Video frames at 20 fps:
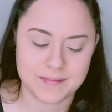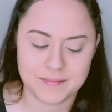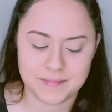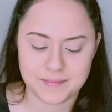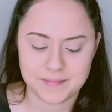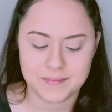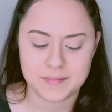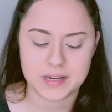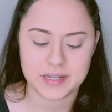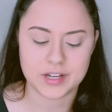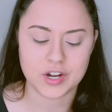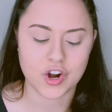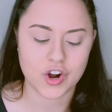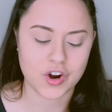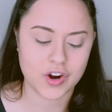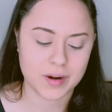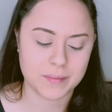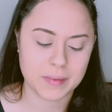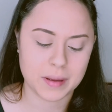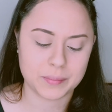my
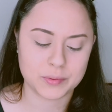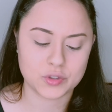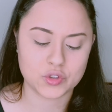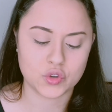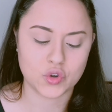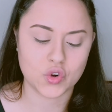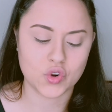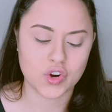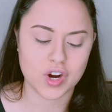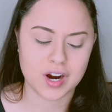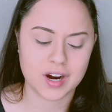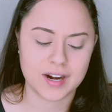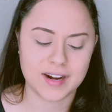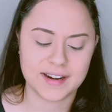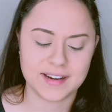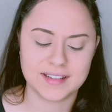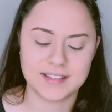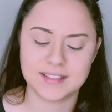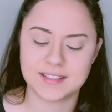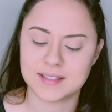patrol car
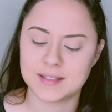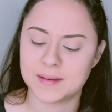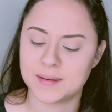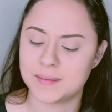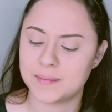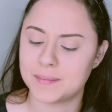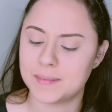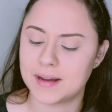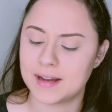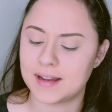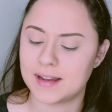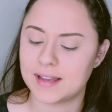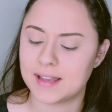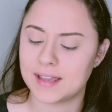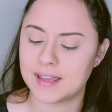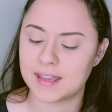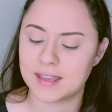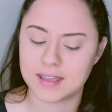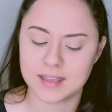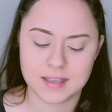is
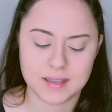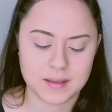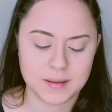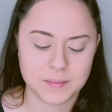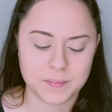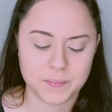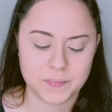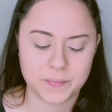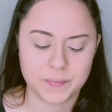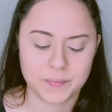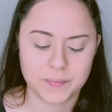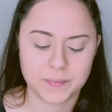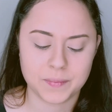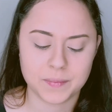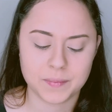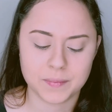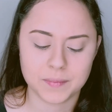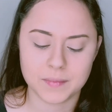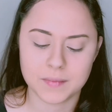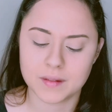my
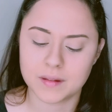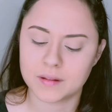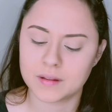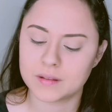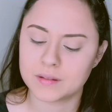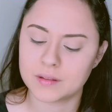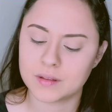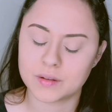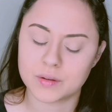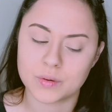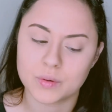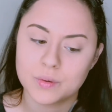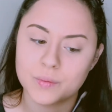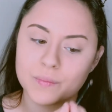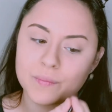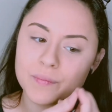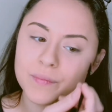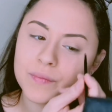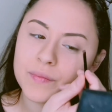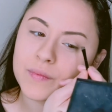little
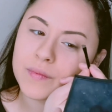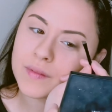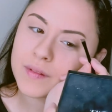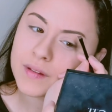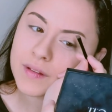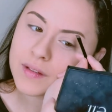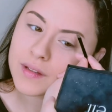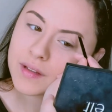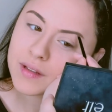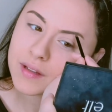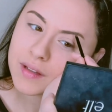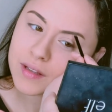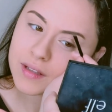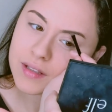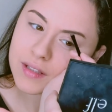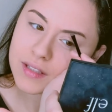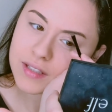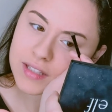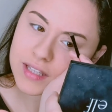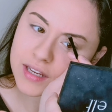
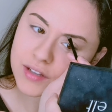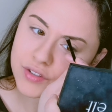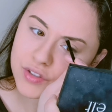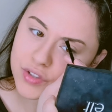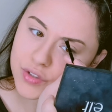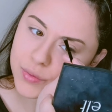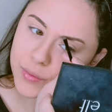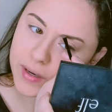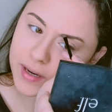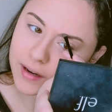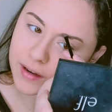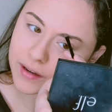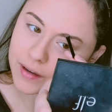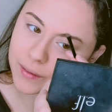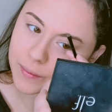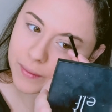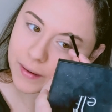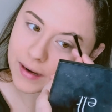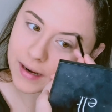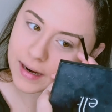sanctuary
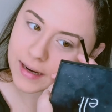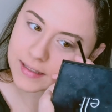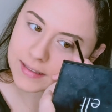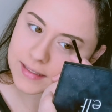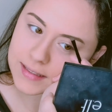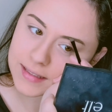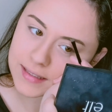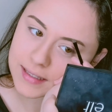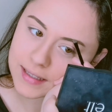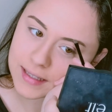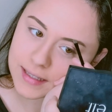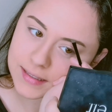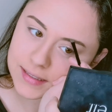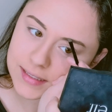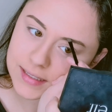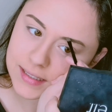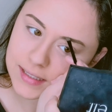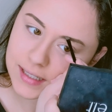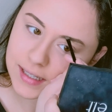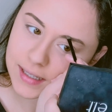where I sit
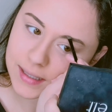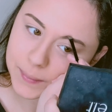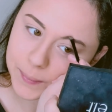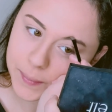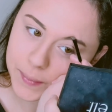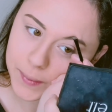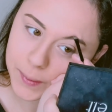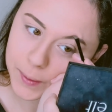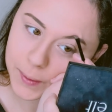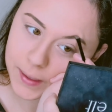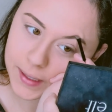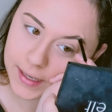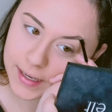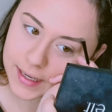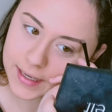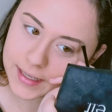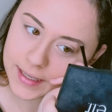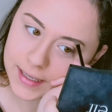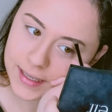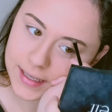and I
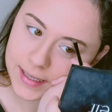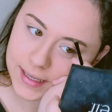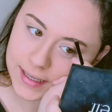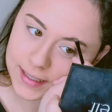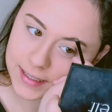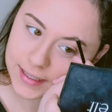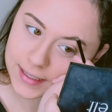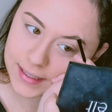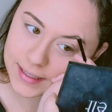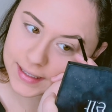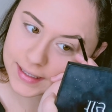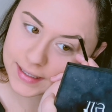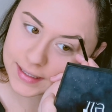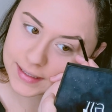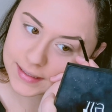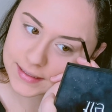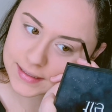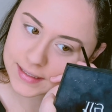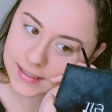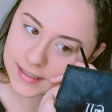pray and I
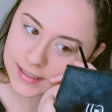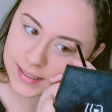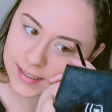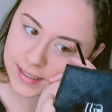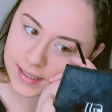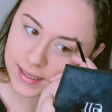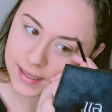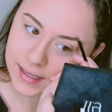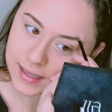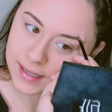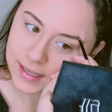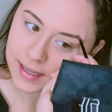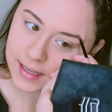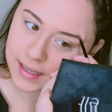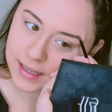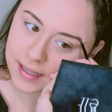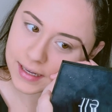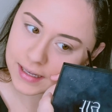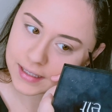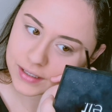eat
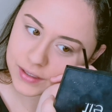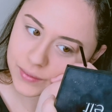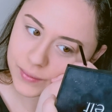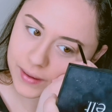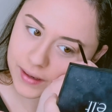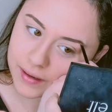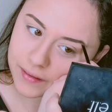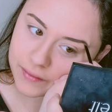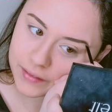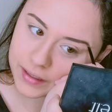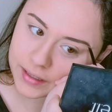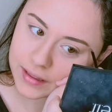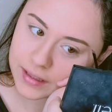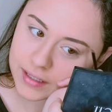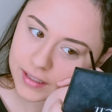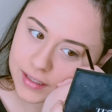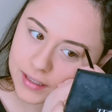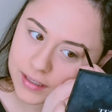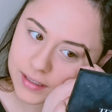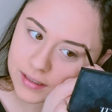and I do
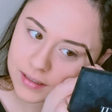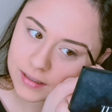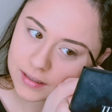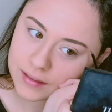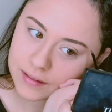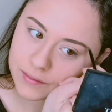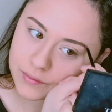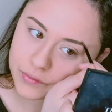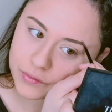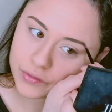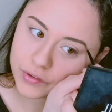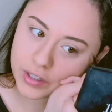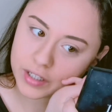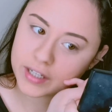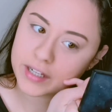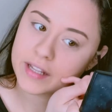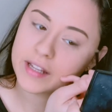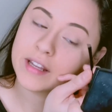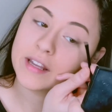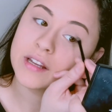everything,
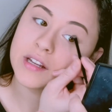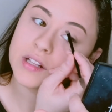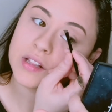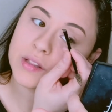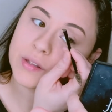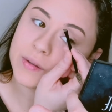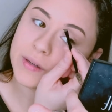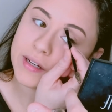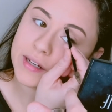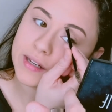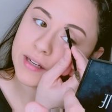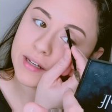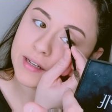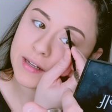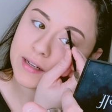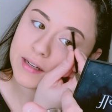farting included.